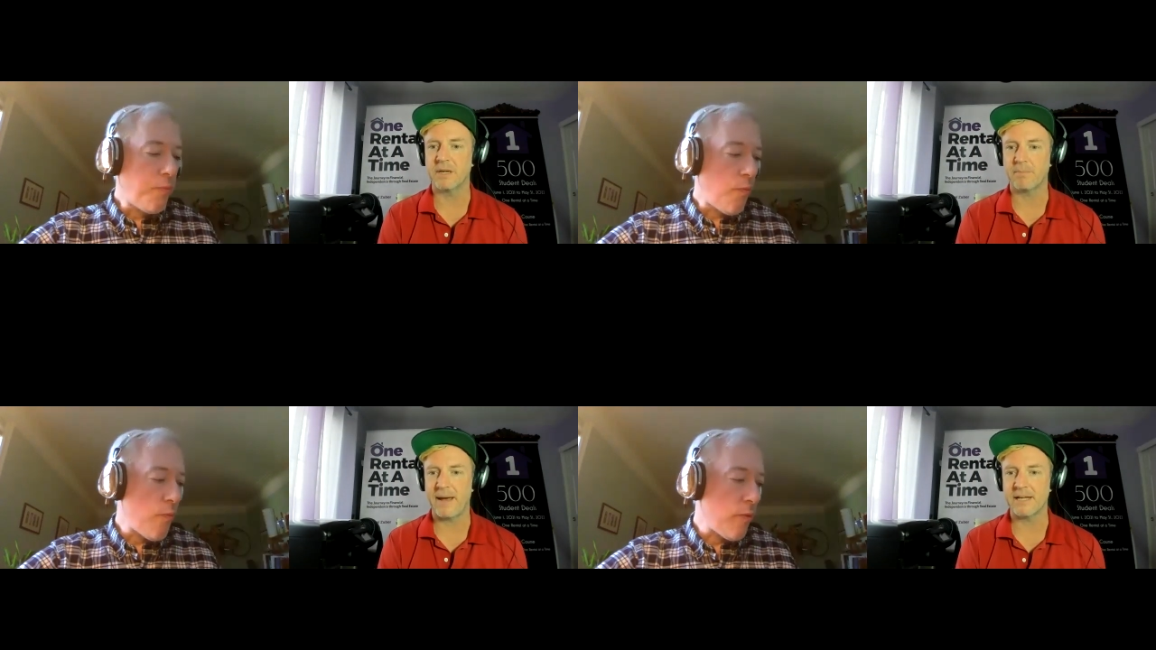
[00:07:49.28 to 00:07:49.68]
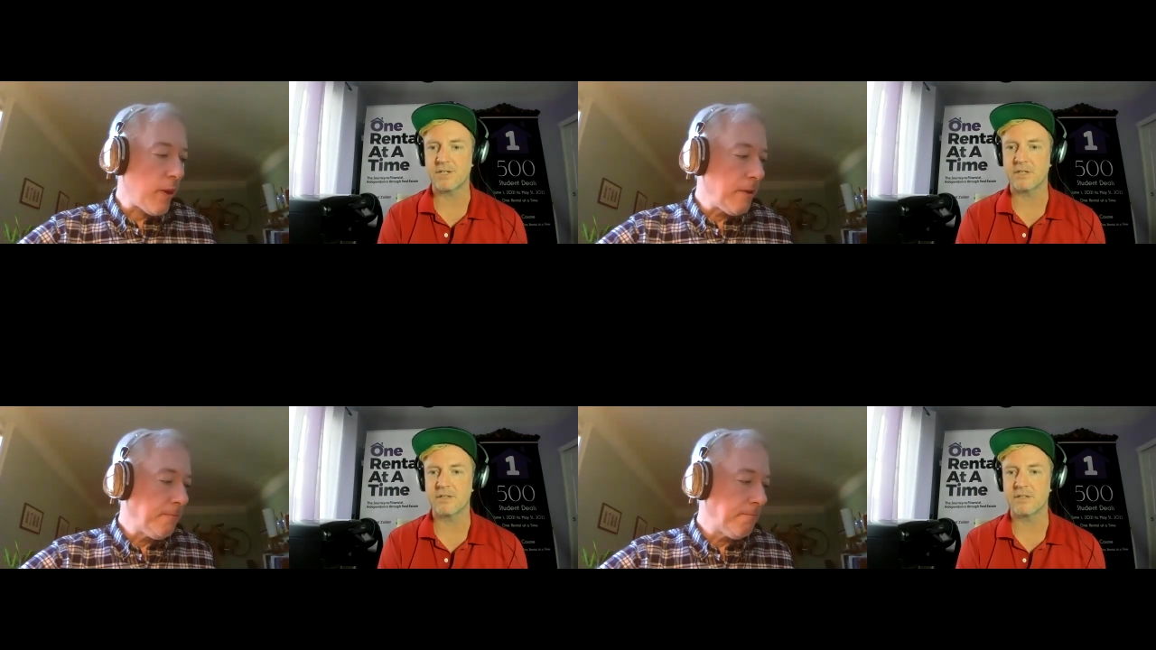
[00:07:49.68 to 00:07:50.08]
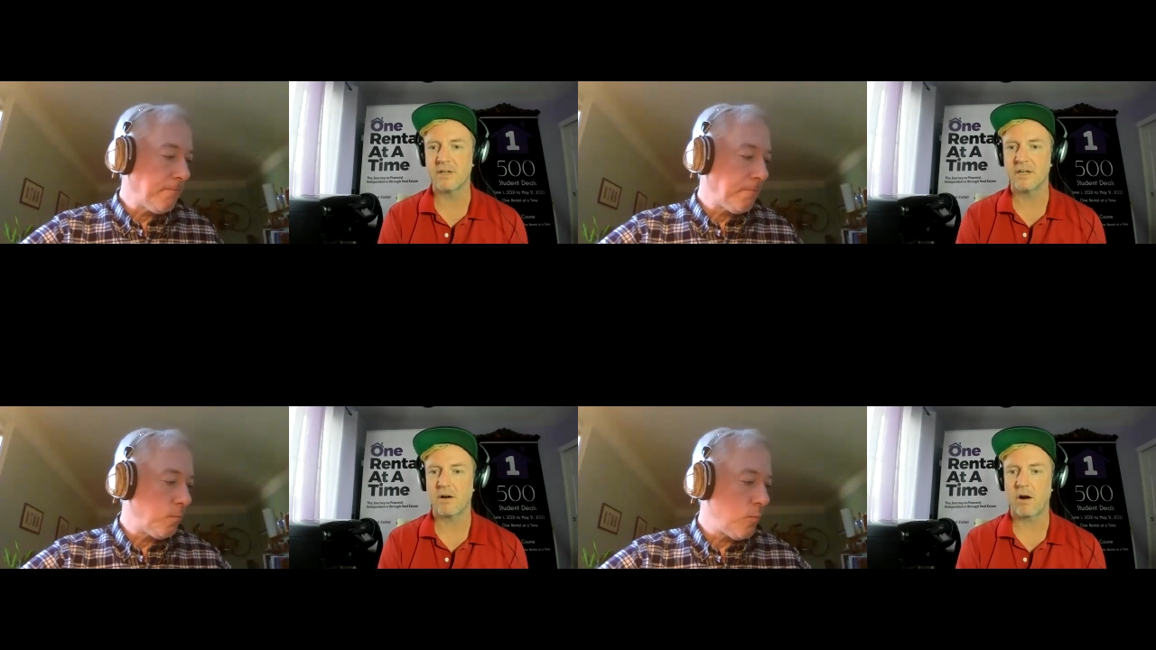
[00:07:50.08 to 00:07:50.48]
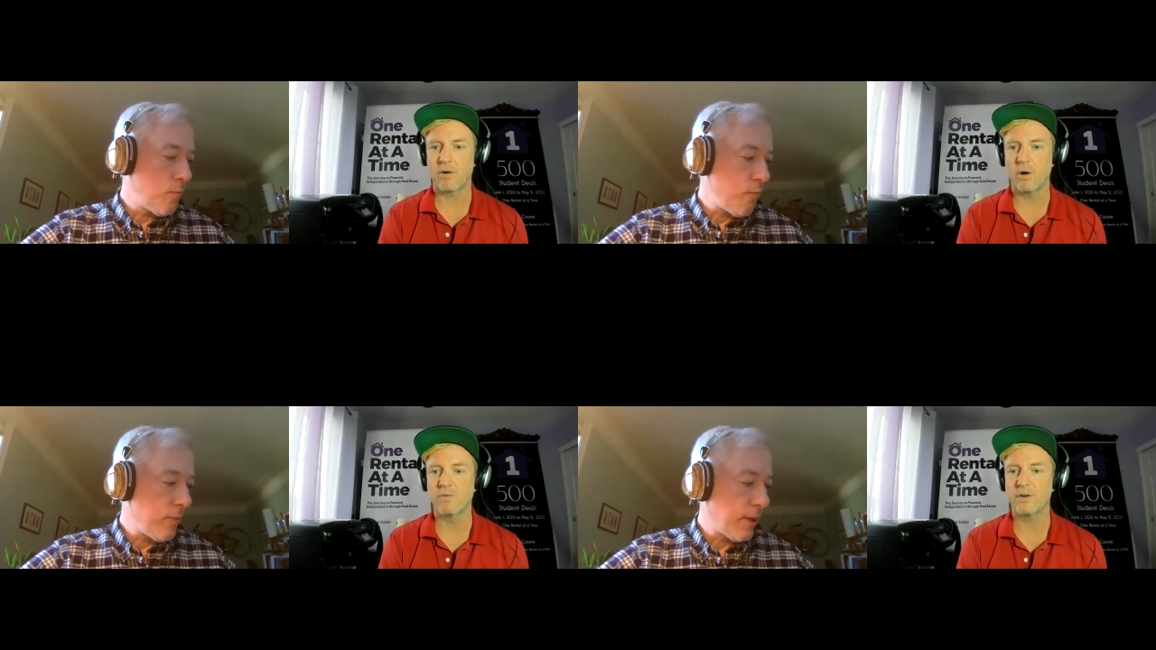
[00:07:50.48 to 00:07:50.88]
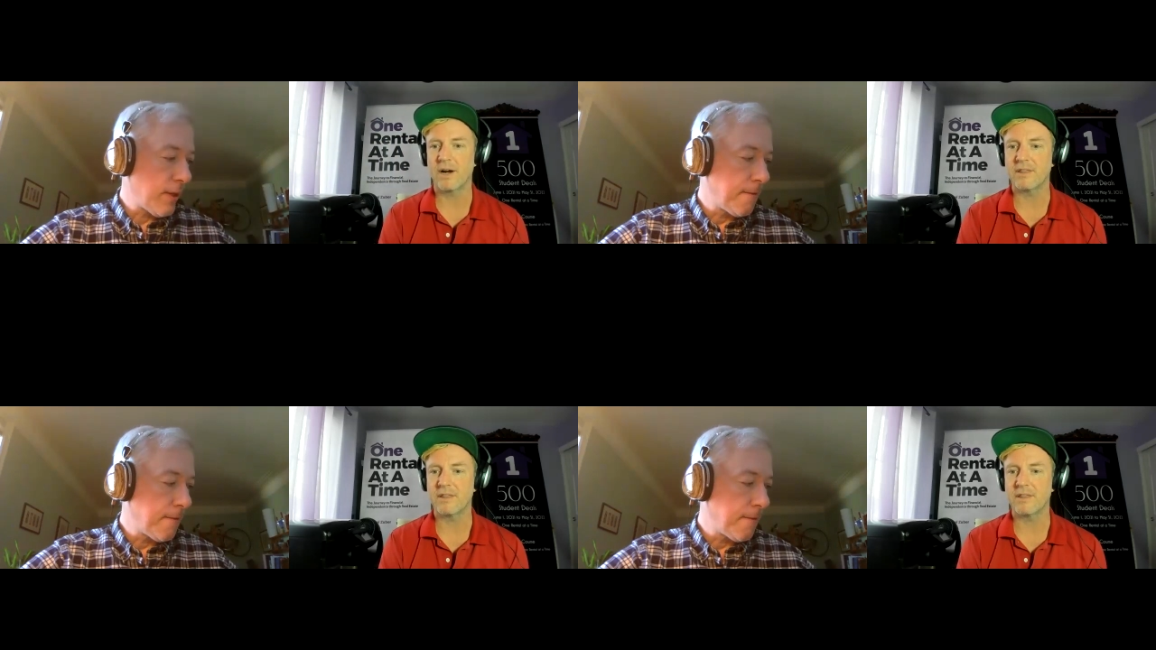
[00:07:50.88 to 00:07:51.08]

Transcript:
Speaker 1: McMansions are over.